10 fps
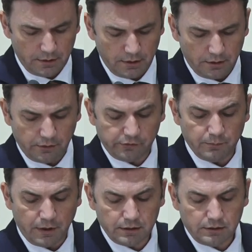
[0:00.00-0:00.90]
This
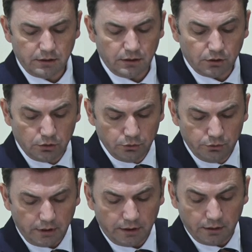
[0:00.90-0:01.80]
might
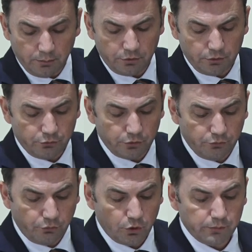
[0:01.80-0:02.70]
include a number of
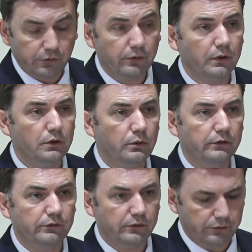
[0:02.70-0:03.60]
reforms in the UN
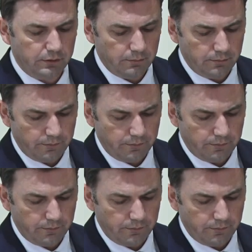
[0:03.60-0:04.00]
system.